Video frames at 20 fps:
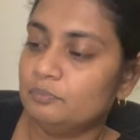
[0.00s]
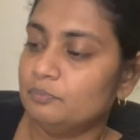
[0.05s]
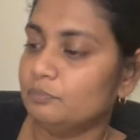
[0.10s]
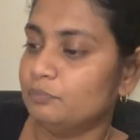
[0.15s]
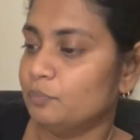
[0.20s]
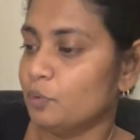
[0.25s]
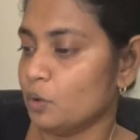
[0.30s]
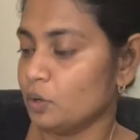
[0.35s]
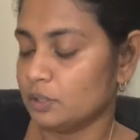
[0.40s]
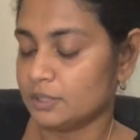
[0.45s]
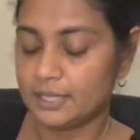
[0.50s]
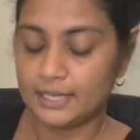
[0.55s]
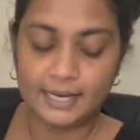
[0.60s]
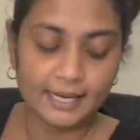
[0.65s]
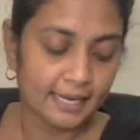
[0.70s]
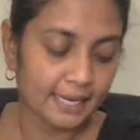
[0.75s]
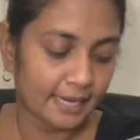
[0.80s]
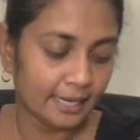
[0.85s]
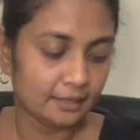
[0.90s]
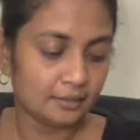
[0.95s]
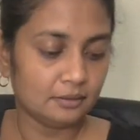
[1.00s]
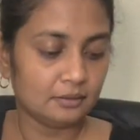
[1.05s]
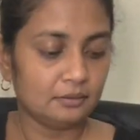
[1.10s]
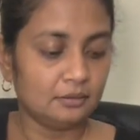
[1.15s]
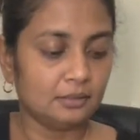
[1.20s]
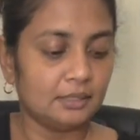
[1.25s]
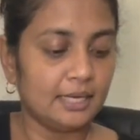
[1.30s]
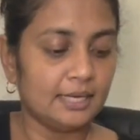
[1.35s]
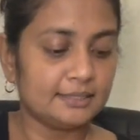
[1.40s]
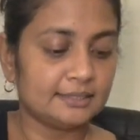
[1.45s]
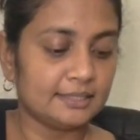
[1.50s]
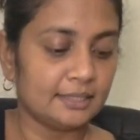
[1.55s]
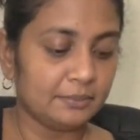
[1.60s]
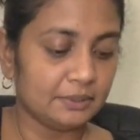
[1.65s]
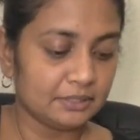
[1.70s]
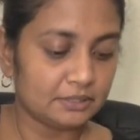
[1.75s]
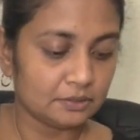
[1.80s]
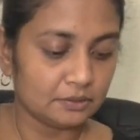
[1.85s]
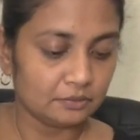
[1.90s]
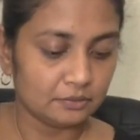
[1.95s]
roll that I had in the last time I
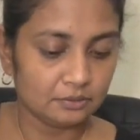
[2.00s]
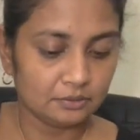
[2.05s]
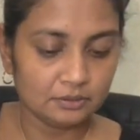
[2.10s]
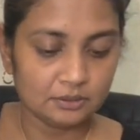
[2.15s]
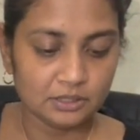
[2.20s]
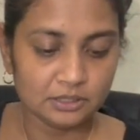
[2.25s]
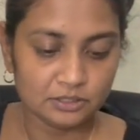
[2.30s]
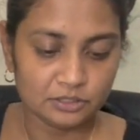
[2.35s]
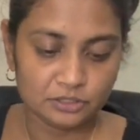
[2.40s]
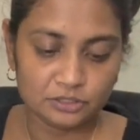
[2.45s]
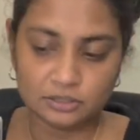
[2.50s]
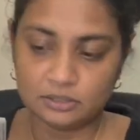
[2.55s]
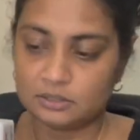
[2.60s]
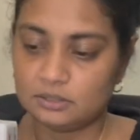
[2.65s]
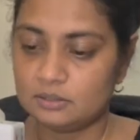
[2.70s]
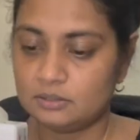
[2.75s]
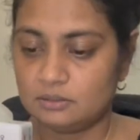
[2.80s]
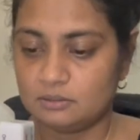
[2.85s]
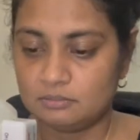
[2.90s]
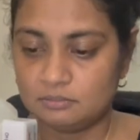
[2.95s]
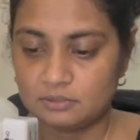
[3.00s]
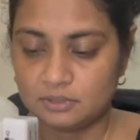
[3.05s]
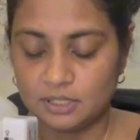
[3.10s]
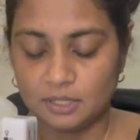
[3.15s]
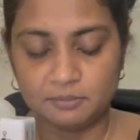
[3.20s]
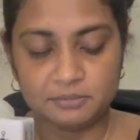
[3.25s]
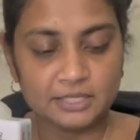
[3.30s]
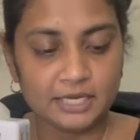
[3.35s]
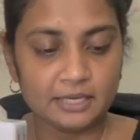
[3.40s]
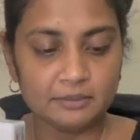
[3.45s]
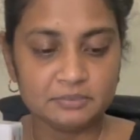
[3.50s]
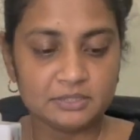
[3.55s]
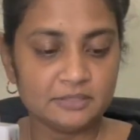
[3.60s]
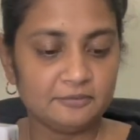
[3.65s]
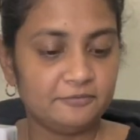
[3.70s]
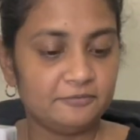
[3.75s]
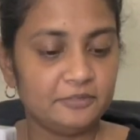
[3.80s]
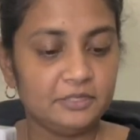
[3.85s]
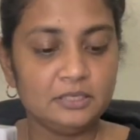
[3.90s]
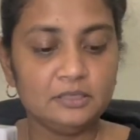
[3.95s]
sewed. It's just sometimes it
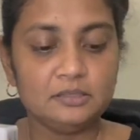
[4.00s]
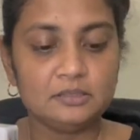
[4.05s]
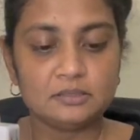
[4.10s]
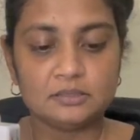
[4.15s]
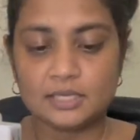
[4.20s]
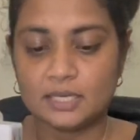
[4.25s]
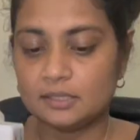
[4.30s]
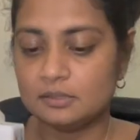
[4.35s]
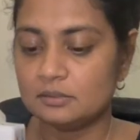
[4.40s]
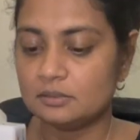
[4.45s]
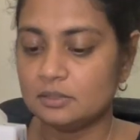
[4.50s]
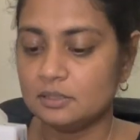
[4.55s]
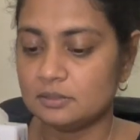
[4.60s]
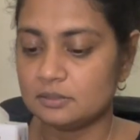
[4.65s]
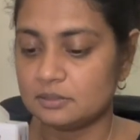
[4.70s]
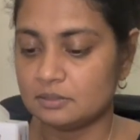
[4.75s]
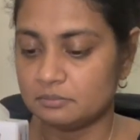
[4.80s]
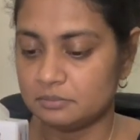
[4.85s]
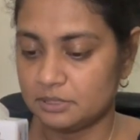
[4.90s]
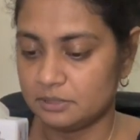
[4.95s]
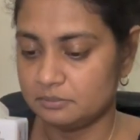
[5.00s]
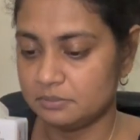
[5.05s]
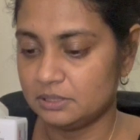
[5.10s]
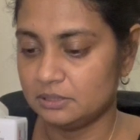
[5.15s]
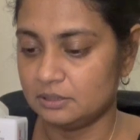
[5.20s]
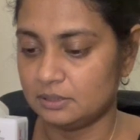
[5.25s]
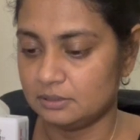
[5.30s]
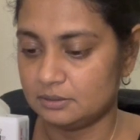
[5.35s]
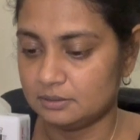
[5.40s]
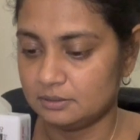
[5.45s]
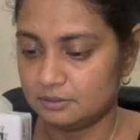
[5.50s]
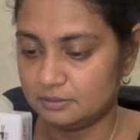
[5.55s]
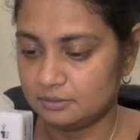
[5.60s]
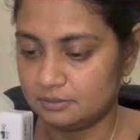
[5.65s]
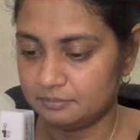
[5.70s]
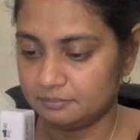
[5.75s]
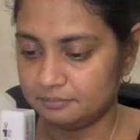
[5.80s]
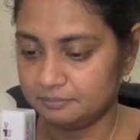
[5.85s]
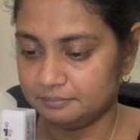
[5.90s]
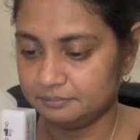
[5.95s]
feeds nicely and sometimes it doesn't.
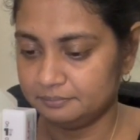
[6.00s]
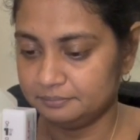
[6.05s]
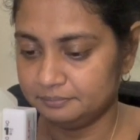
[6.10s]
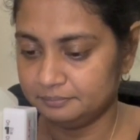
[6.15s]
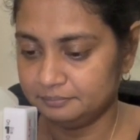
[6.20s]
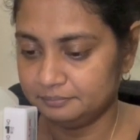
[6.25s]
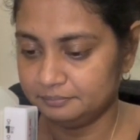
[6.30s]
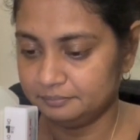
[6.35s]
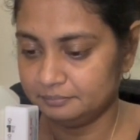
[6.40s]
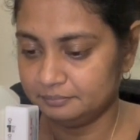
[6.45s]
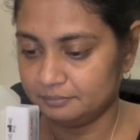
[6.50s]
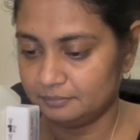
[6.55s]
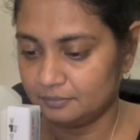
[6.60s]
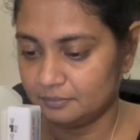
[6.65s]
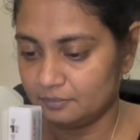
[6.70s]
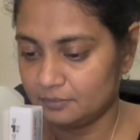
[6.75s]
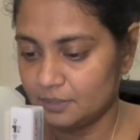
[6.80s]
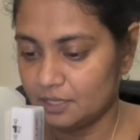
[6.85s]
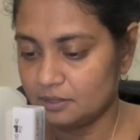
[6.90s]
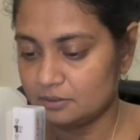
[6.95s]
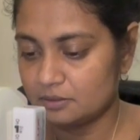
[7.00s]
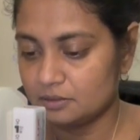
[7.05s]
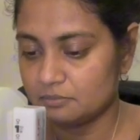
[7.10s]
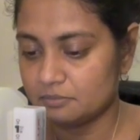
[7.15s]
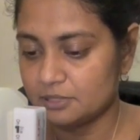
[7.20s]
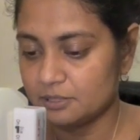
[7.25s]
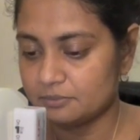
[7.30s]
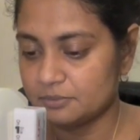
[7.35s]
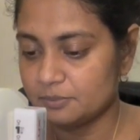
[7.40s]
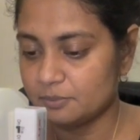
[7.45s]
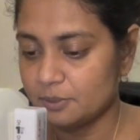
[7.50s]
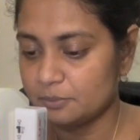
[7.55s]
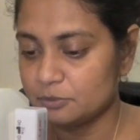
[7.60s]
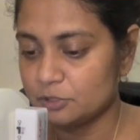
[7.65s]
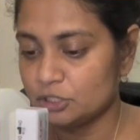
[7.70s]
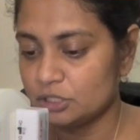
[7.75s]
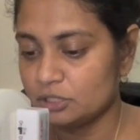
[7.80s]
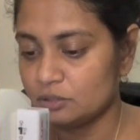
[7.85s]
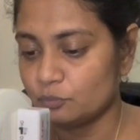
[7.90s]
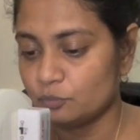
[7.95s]
And sometimes my
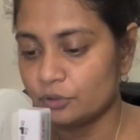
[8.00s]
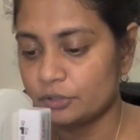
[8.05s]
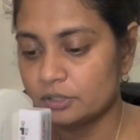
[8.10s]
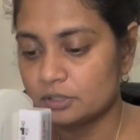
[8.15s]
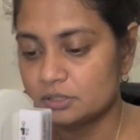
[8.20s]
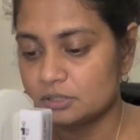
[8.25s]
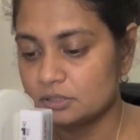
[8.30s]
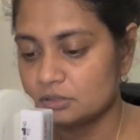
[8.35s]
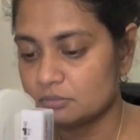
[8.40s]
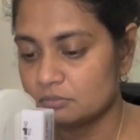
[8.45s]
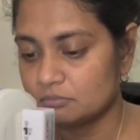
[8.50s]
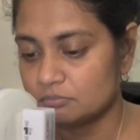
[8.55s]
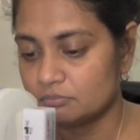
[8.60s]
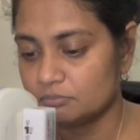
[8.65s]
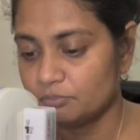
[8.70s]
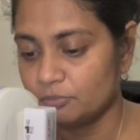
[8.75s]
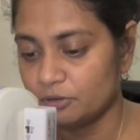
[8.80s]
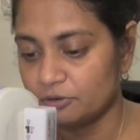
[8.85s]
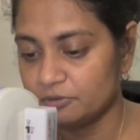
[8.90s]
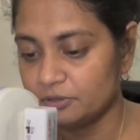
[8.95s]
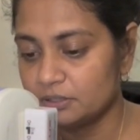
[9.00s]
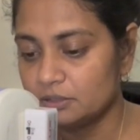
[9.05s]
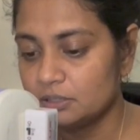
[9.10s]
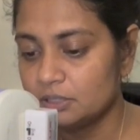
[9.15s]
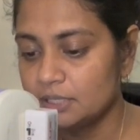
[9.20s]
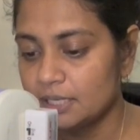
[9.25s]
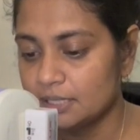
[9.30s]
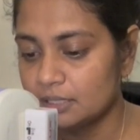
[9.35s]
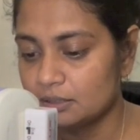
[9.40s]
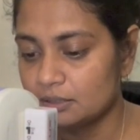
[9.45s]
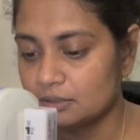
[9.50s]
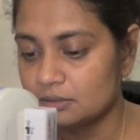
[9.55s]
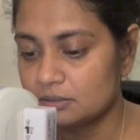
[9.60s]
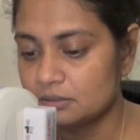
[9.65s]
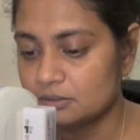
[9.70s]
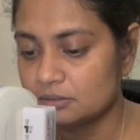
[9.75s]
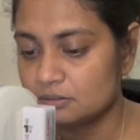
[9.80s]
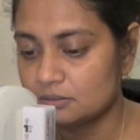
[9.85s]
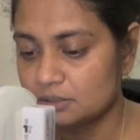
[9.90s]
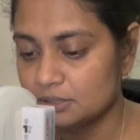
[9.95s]
machine works perfectly like it
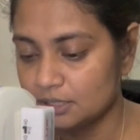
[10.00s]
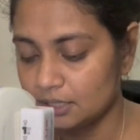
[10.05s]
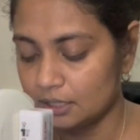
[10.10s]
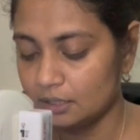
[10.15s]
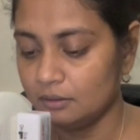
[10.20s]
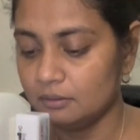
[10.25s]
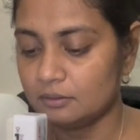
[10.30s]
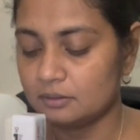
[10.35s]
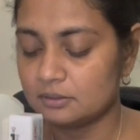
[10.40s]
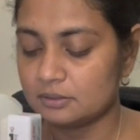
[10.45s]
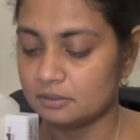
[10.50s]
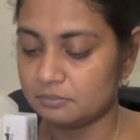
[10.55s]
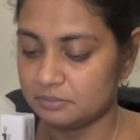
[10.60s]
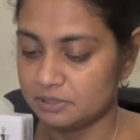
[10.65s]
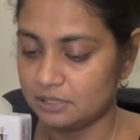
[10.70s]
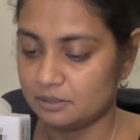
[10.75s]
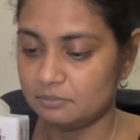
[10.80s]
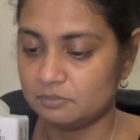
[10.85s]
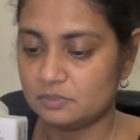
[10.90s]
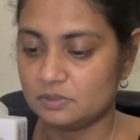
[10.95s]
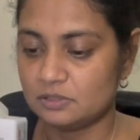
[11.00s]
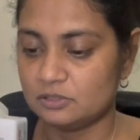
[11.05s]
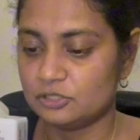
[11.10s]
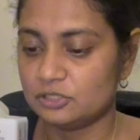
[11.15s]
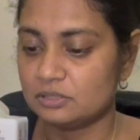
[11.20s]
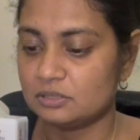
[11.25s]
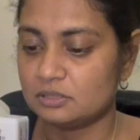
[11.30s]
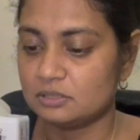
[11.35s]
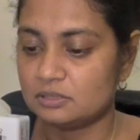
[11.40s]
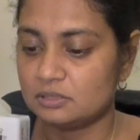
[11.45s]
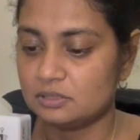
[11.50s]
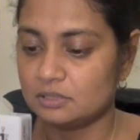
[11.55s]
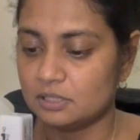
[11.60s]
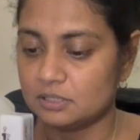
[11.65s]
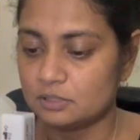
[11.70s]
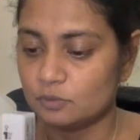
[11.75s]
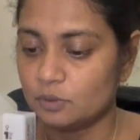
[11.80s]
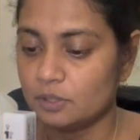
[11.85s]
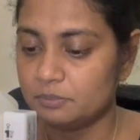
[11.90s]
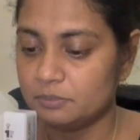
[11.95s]
is today, and sometimes it just
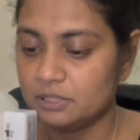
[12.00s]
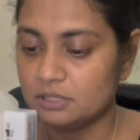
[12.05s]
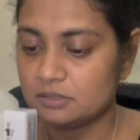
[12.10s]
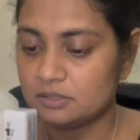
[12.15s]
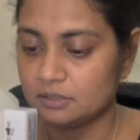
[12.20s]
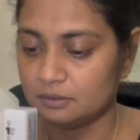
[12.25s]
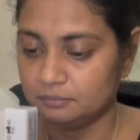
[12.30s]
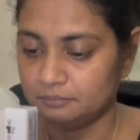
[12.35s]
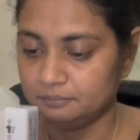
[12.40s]
doesn't want me to sew.